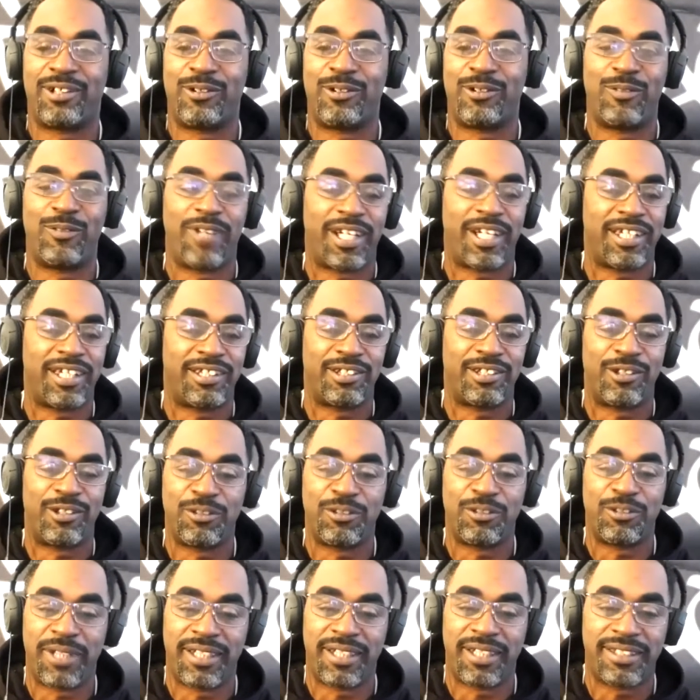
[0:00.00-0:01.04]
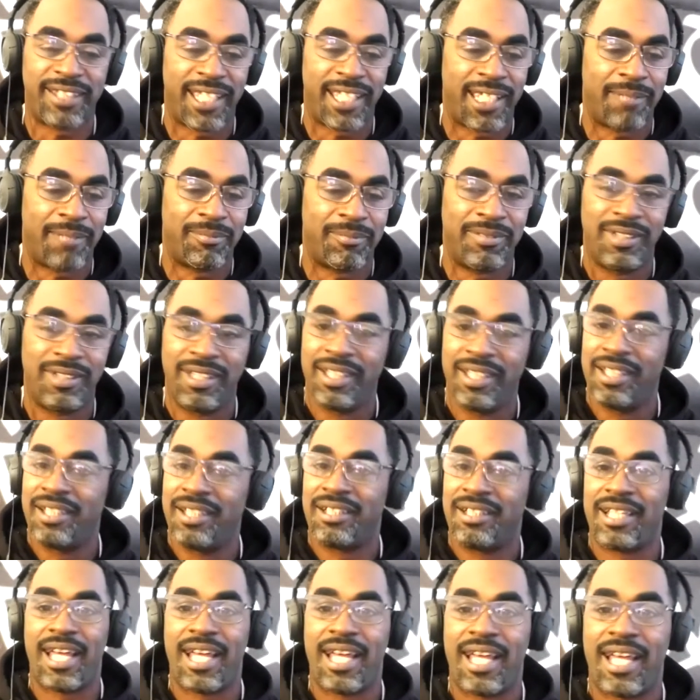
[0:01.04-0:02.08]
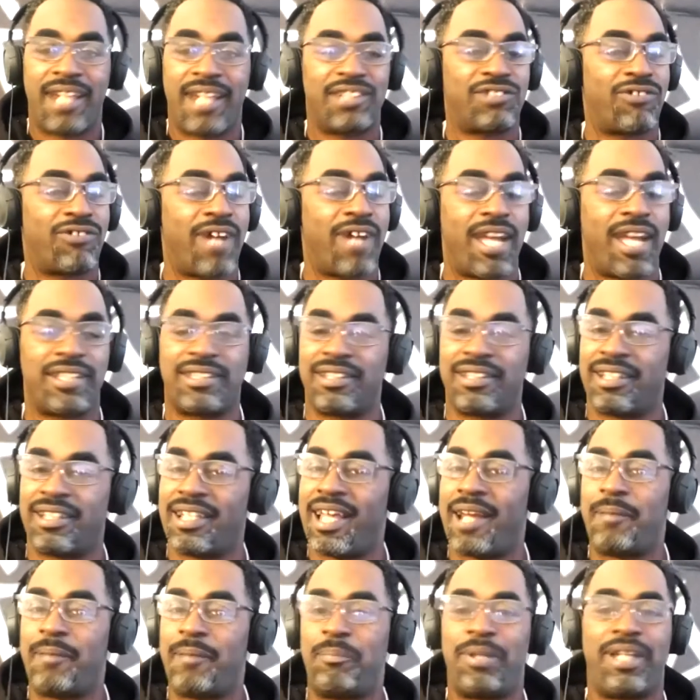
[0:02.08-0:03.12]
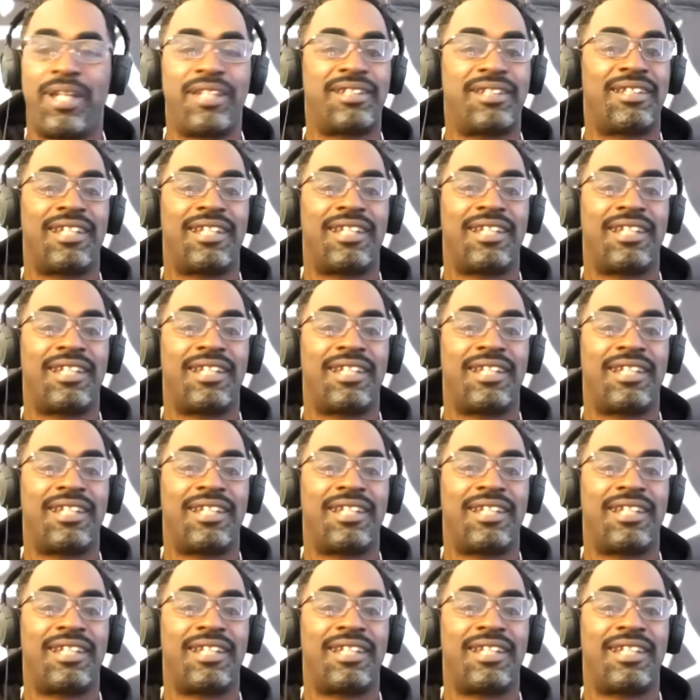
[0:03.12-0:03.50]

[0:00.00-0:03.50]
The whole record, though, is me and Tame. A lot of scratching, a lot of bass,